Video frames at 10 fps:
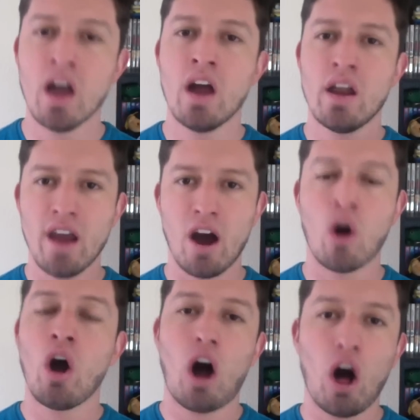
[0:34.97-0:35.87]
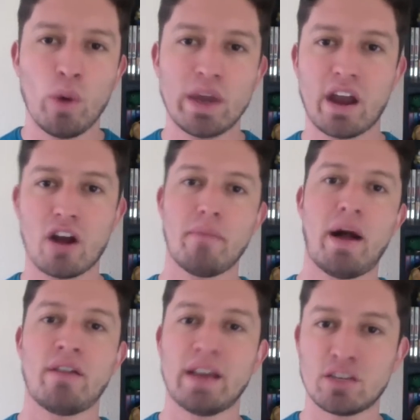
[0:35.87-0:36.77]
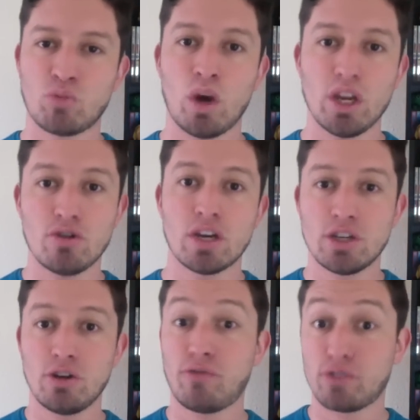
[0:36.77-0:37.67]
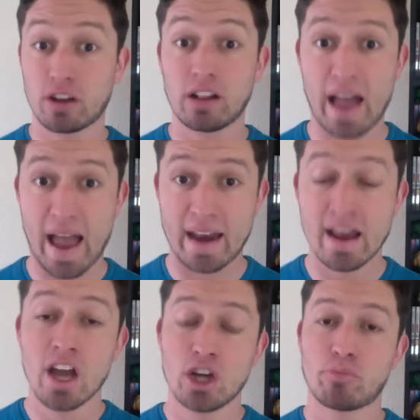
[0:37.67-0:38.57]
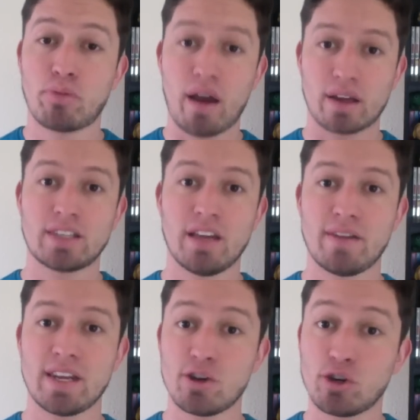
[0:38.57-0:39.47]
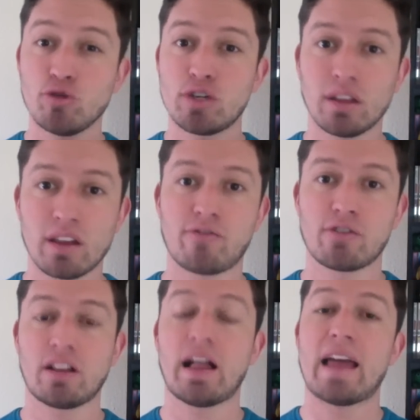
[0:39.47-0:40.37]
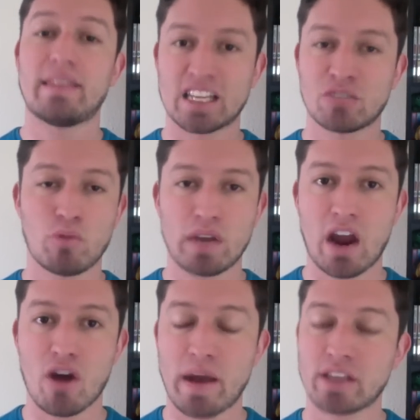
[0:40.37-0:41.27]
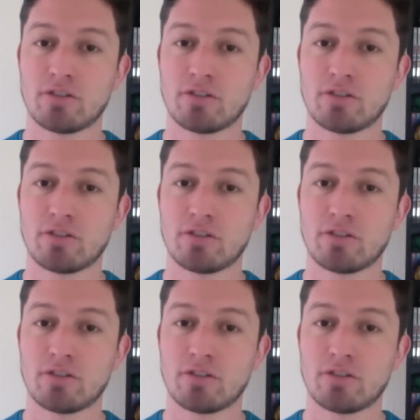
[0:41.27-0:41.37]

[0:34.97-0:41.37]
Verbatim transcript: No, all we care about is what you can do for the clan. Your productivity, your utility for the clan, that's what we care about. So